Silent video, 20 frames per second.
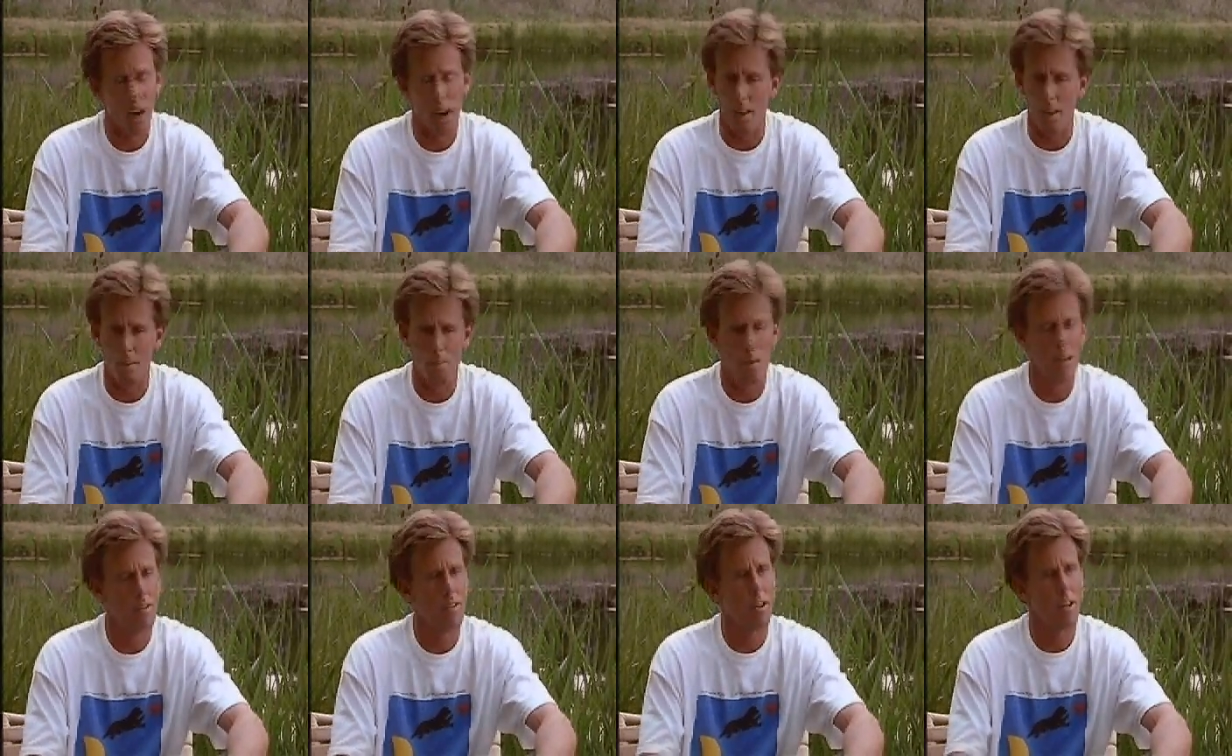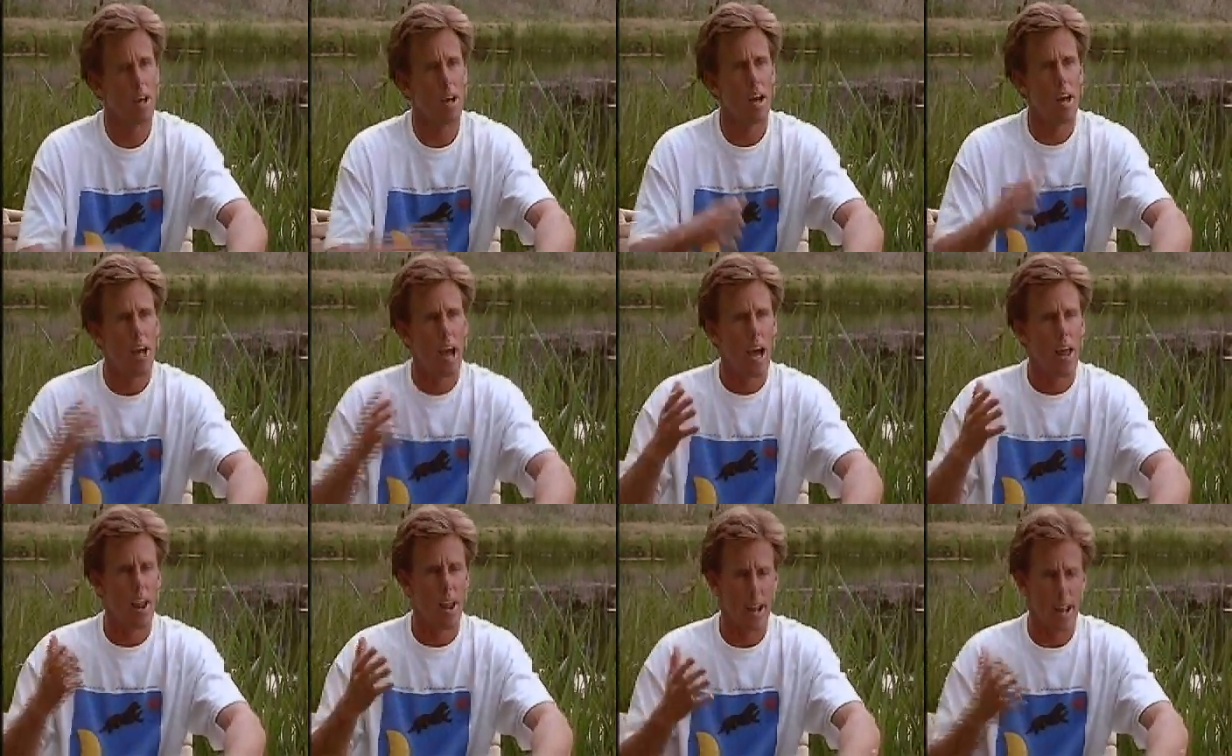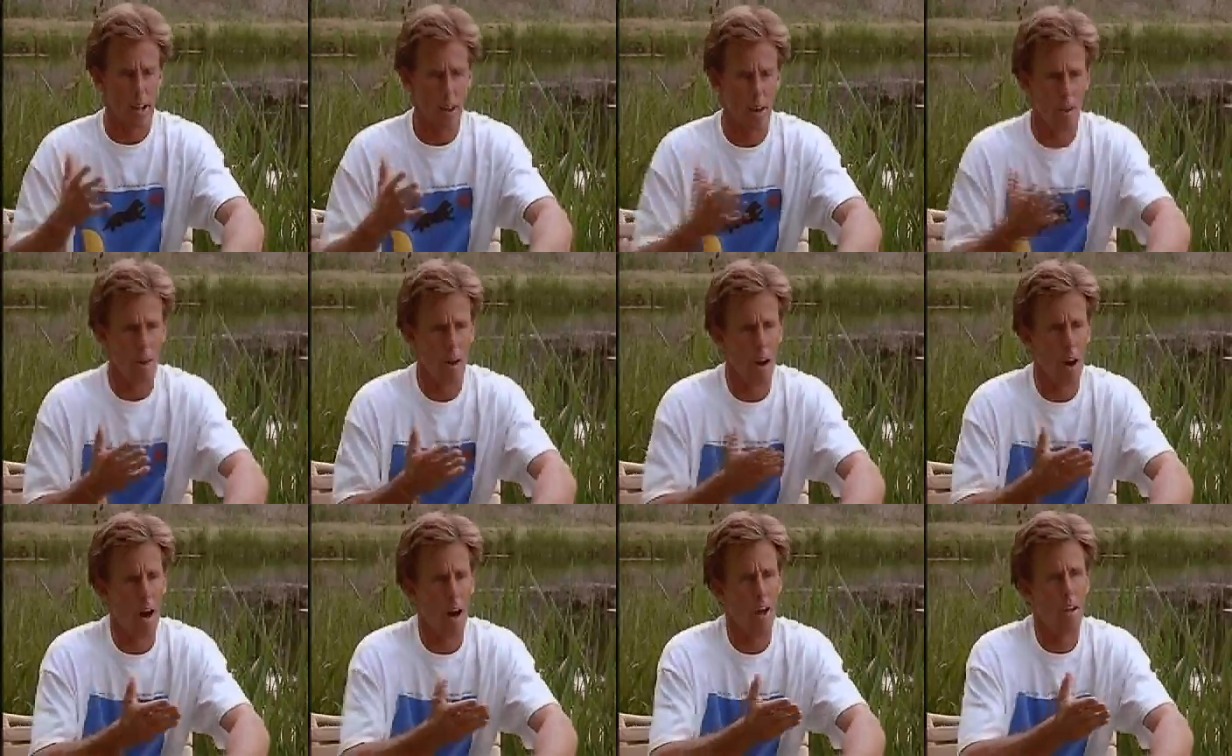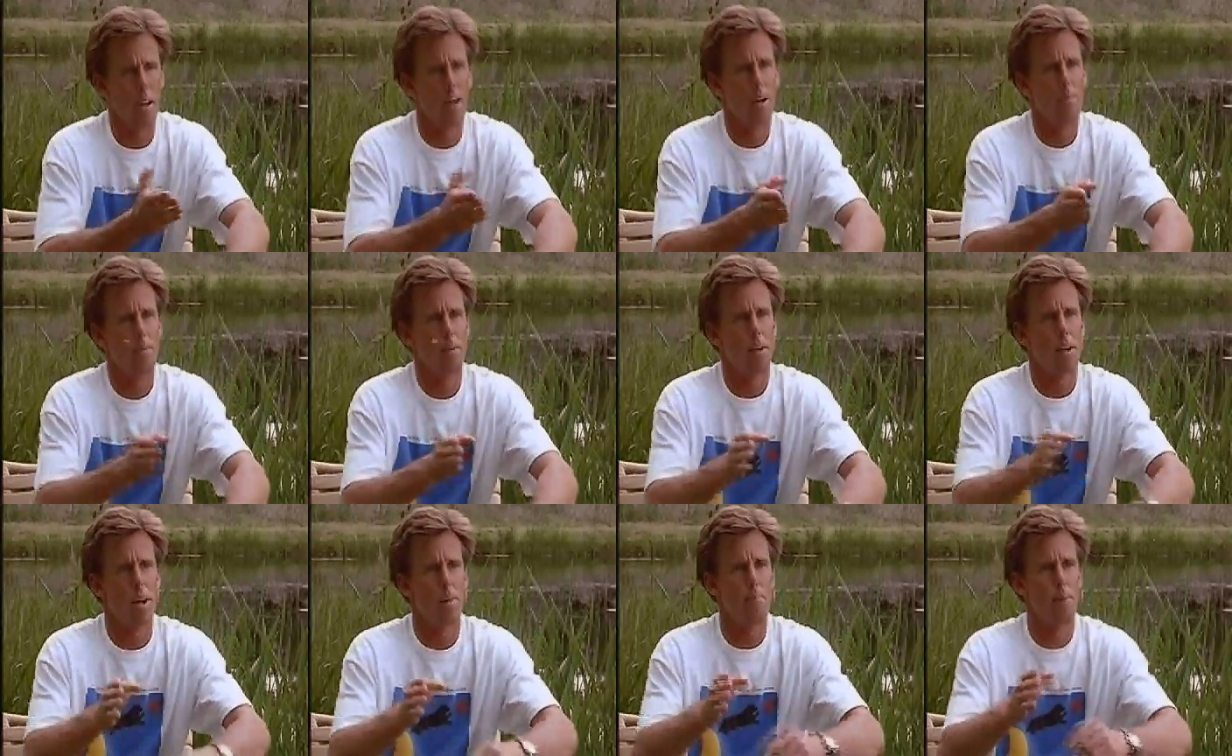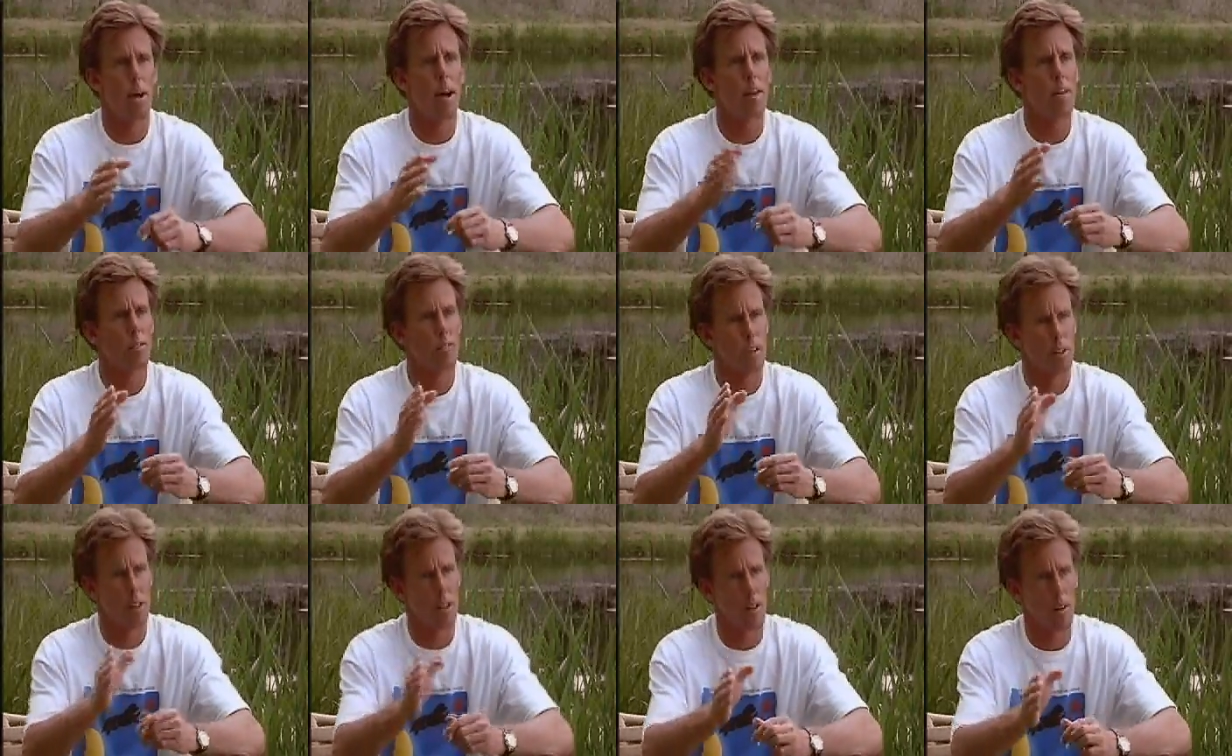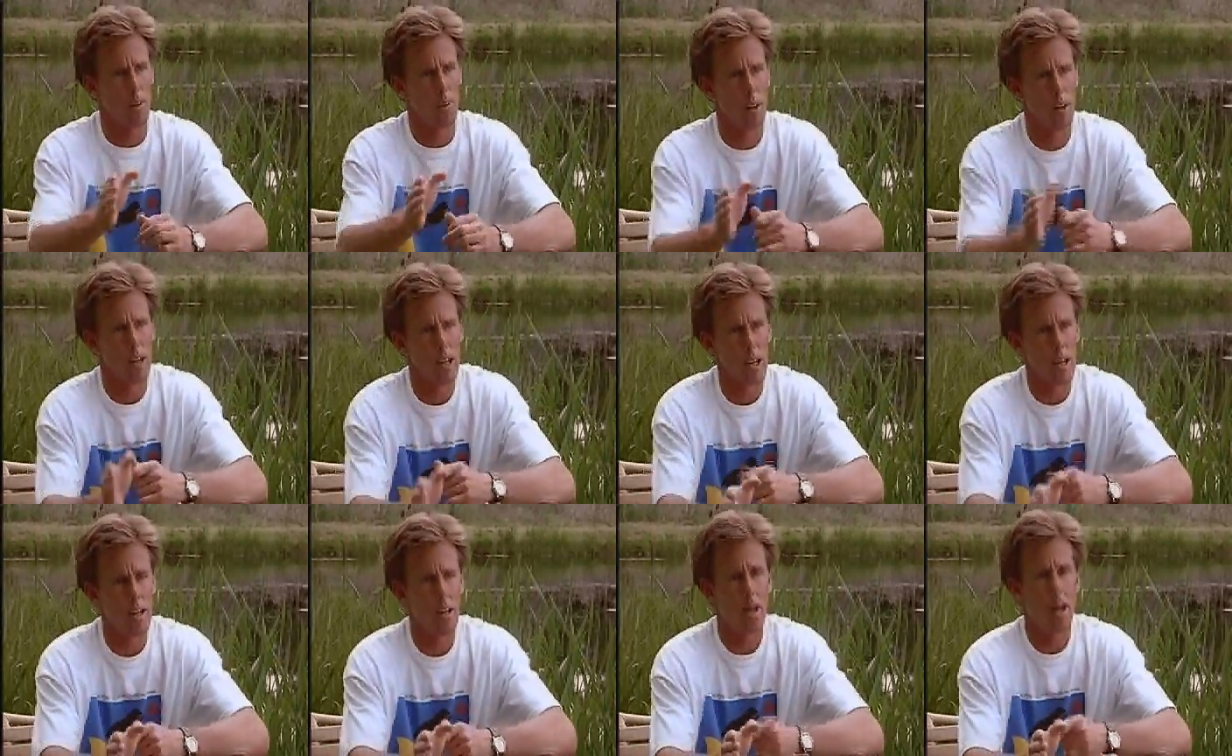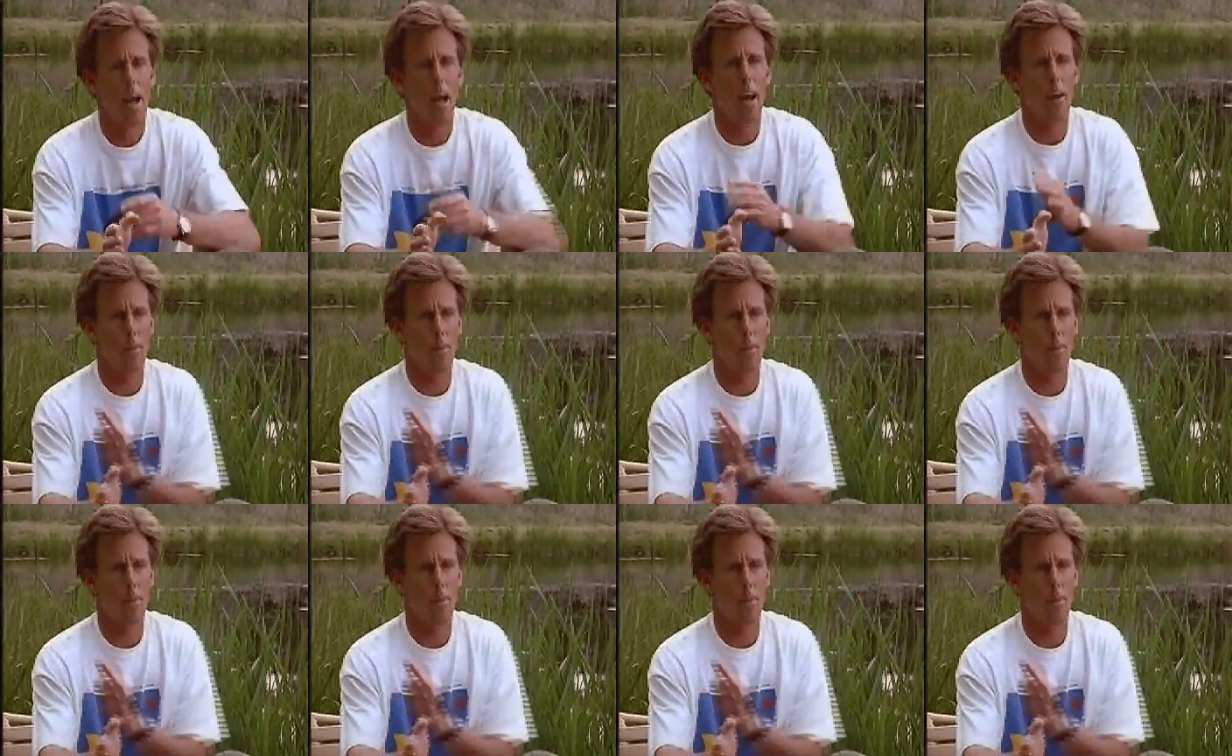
I go, amazing. And I go on up, and I pass into the lead,